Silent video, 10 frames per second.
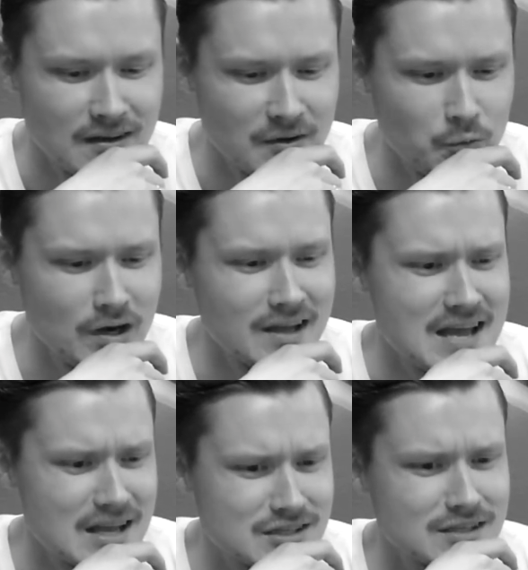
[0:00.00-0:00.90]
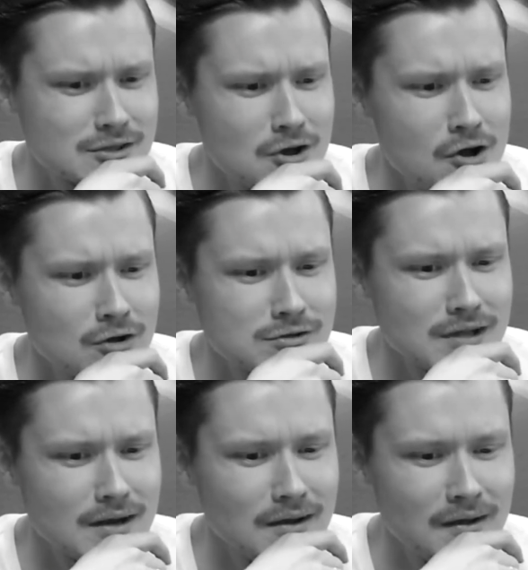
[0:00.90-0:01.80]
really catchy songs
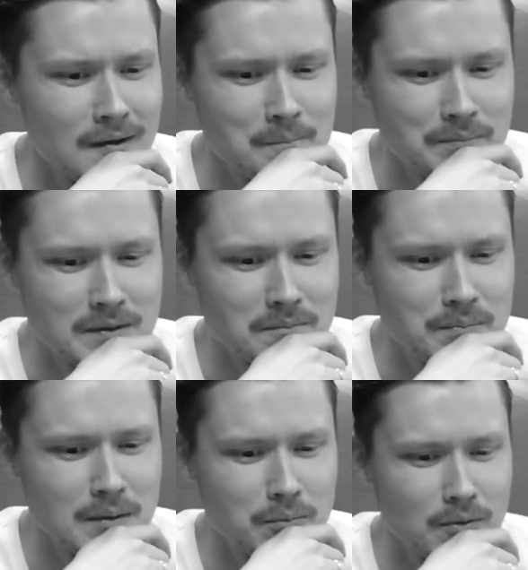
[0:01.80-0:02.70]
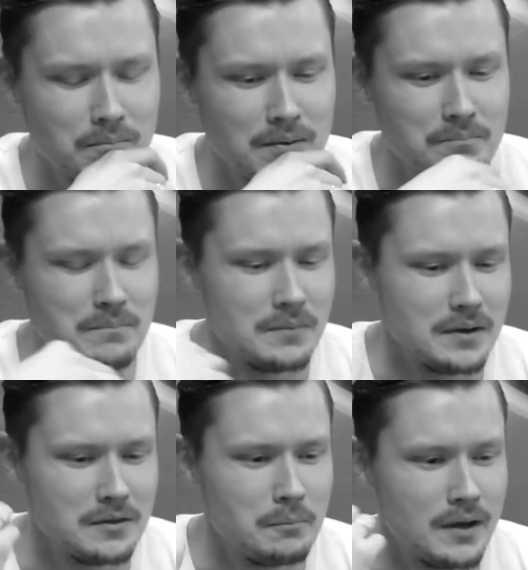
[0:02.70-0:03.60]
that people in
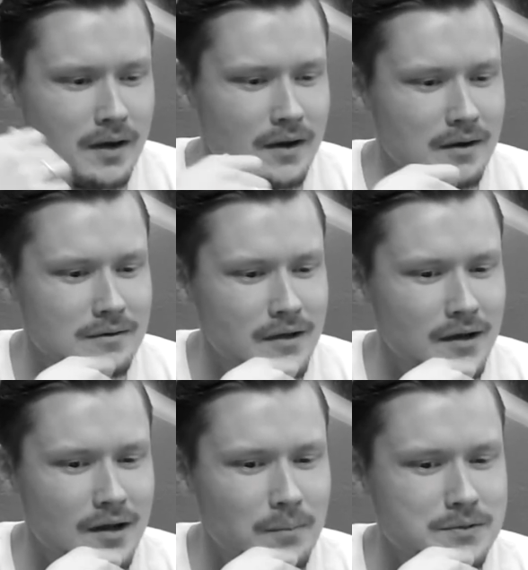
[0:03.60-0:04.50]
the band end up